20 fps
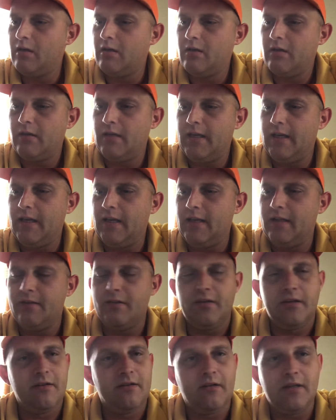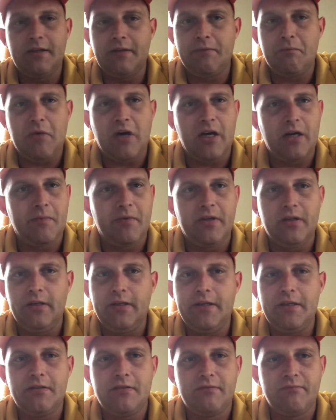And then at the bottom of your
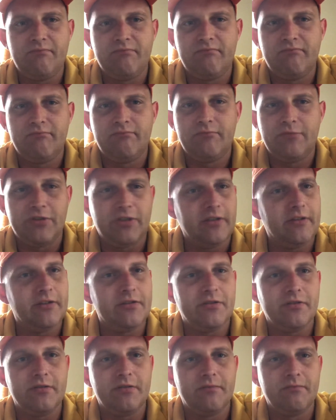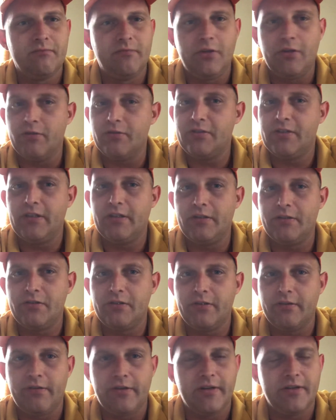lease, signatures. Your
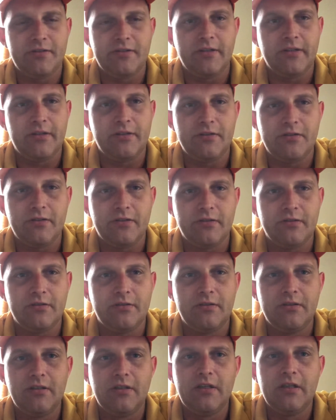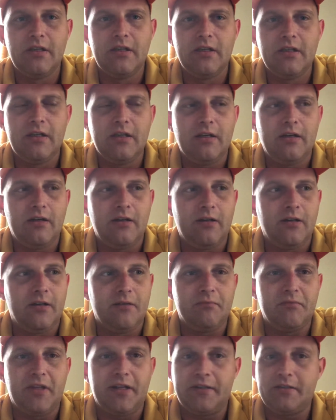signature, their signatures.
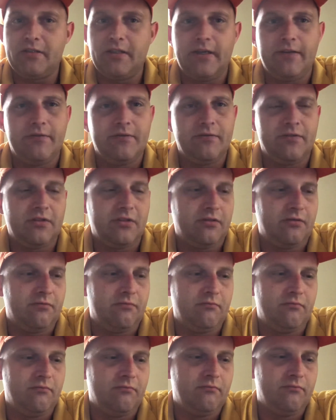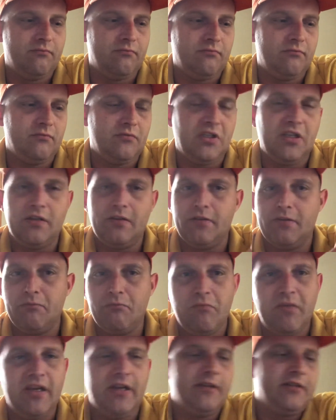Like I say, if it's
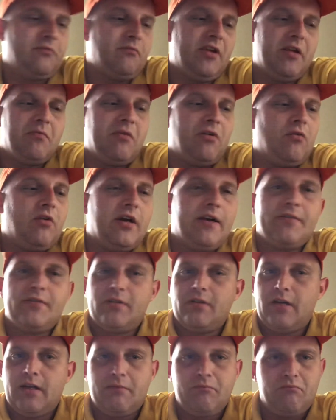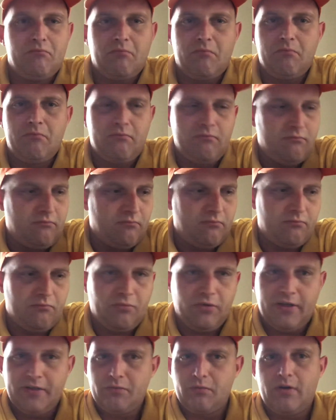me, it's me and my wife. So I'm
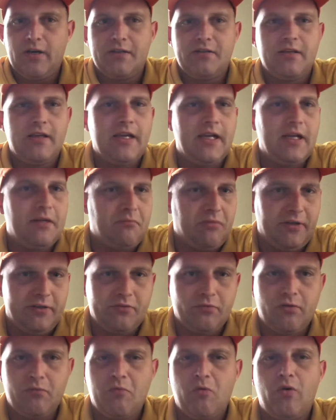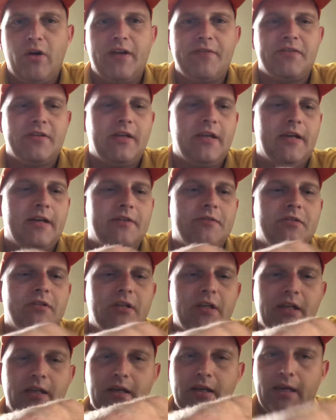place where I sign, place where my wife signs.
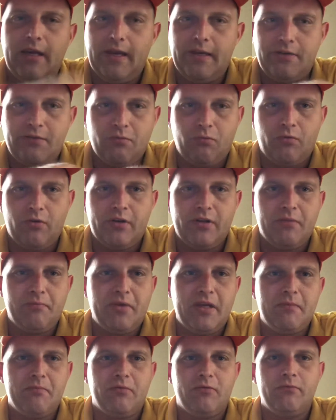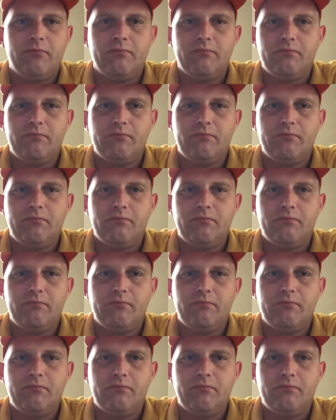Each one of the people,